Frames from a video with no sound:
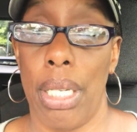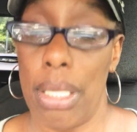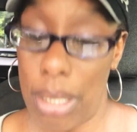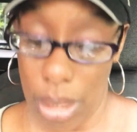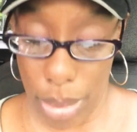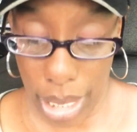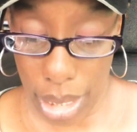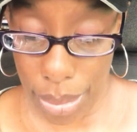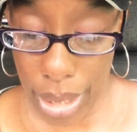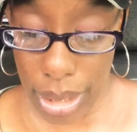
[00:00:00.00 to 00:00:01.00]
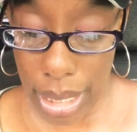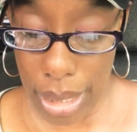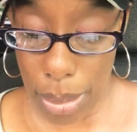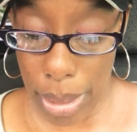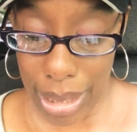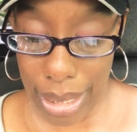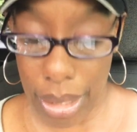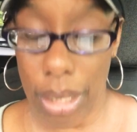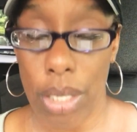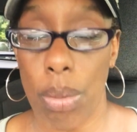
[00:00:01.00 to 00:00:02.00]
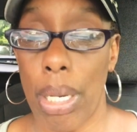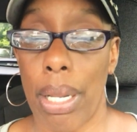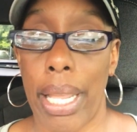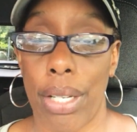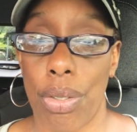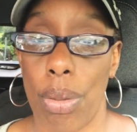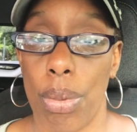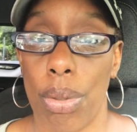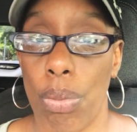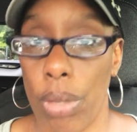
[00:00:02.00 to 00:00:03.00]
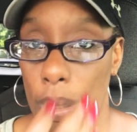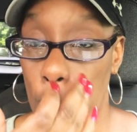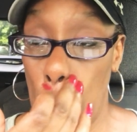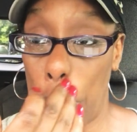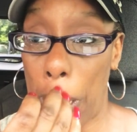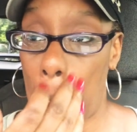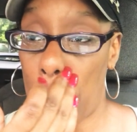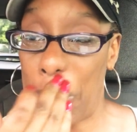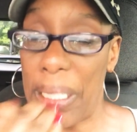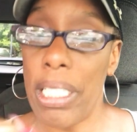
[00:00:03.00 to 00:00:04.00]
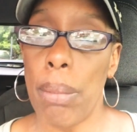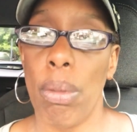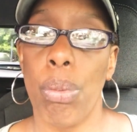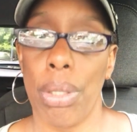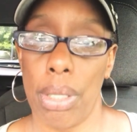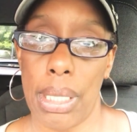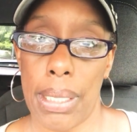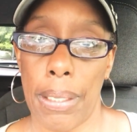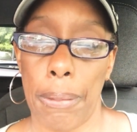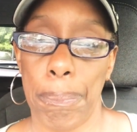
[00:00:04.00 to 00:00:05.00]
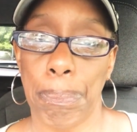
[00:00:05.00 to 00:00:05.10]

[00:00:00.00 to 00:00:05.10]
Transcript: Because again, my handwriting is not the best. I think that's what I actually wrote down. But they need to be realistic.